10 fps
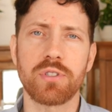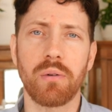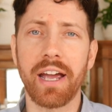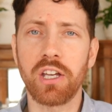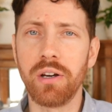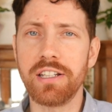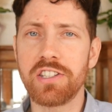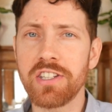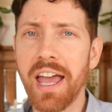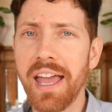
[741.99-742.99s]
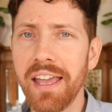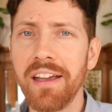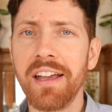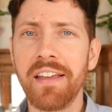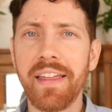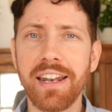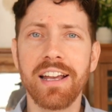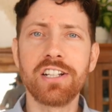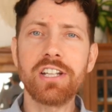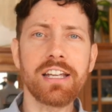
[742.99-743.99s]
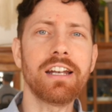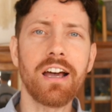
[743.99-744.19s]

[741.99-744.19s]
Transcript: So I couldn't say that chicken